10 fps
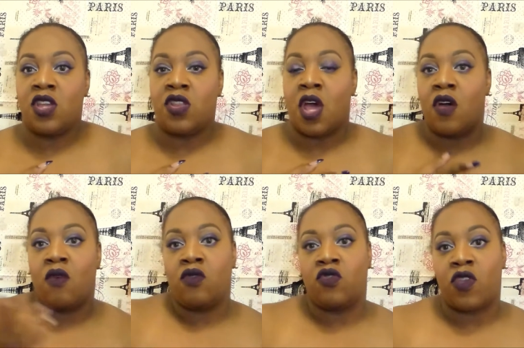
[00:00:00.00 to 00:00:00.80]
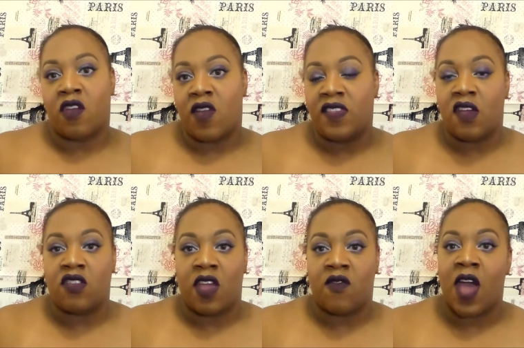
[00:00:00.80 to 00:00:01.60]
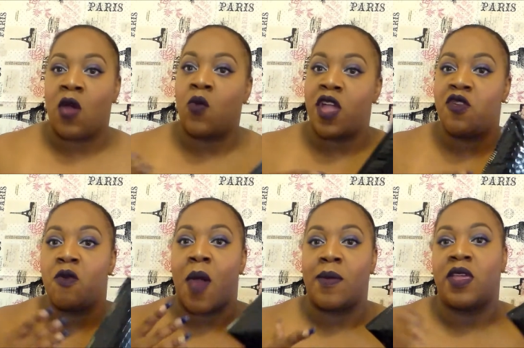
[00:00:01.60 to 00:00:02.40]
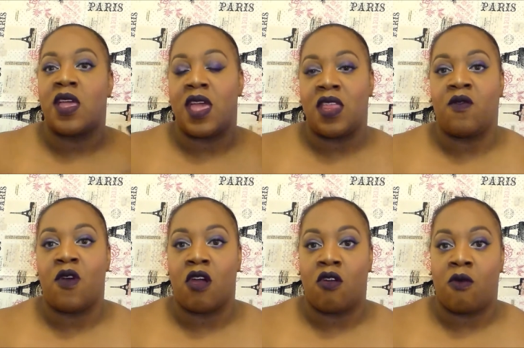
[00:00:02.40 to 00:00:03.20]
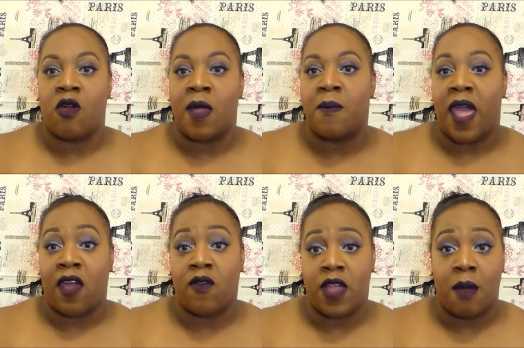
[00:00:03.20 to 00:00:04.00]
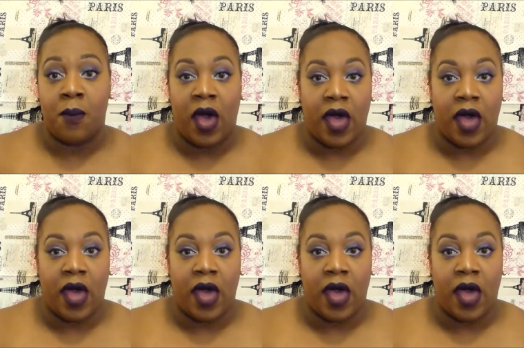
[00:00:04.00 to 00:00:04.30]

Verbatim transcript: you know, do your research and find where you probably can get it for a great bang for your